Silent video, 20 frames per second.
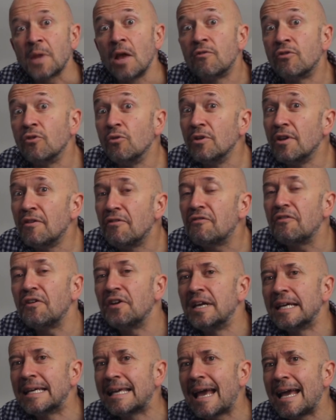For all the fun
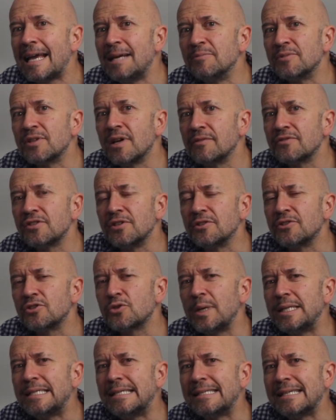and games after
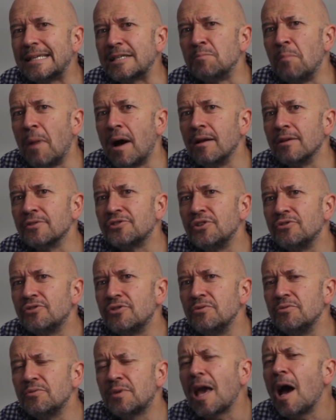26 miles, you
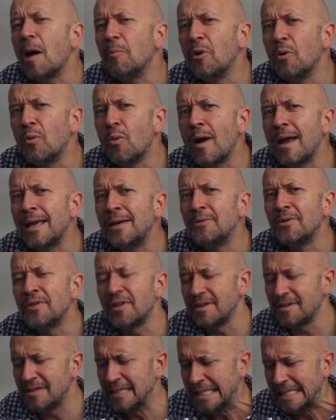do come away with
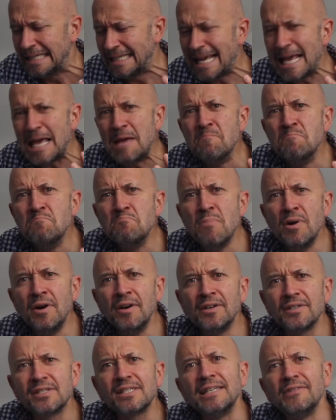an
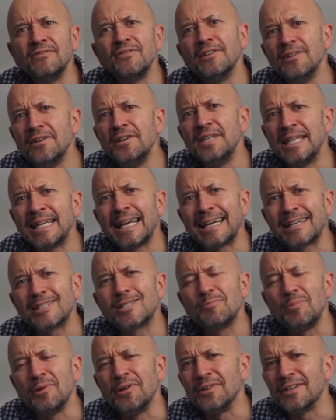immersive learning
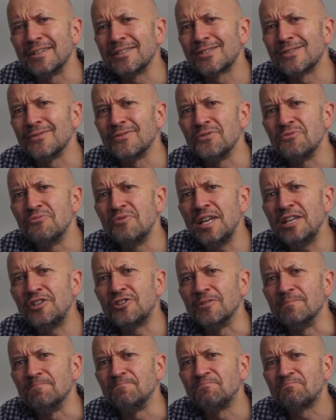experience of the
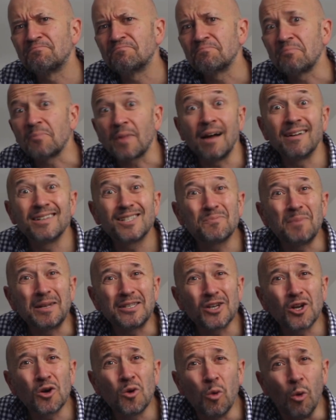region. I spent
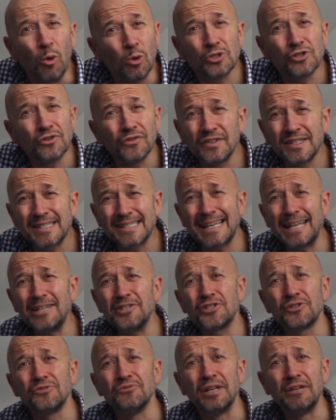a quarter of a
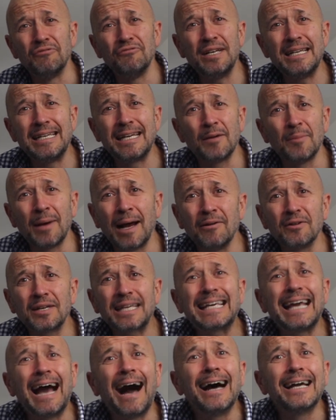century reading about
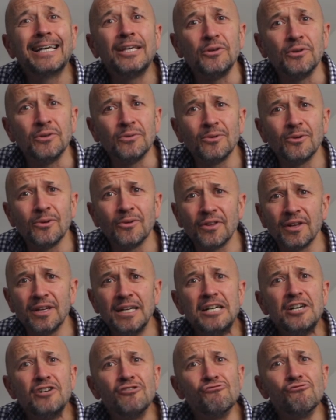Caillou or the
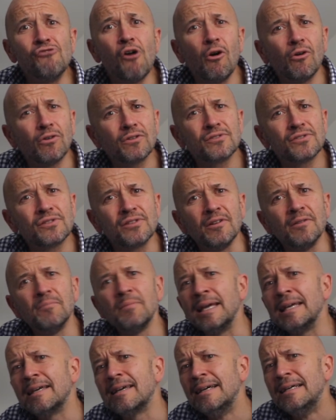rocks that
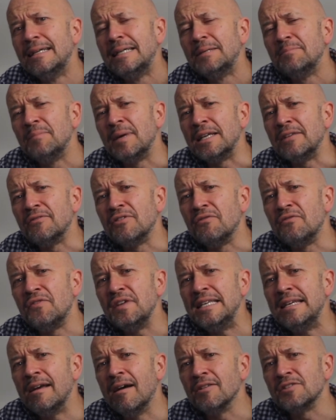make many of the
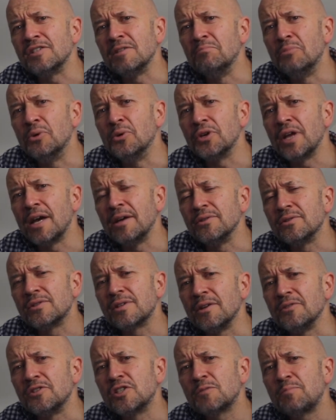vineyards in Bordeaux
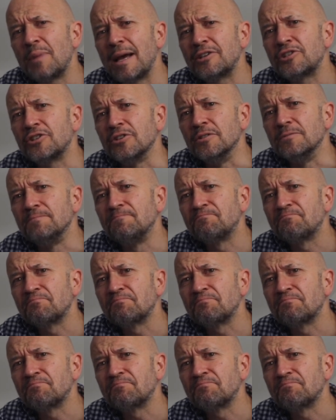so special.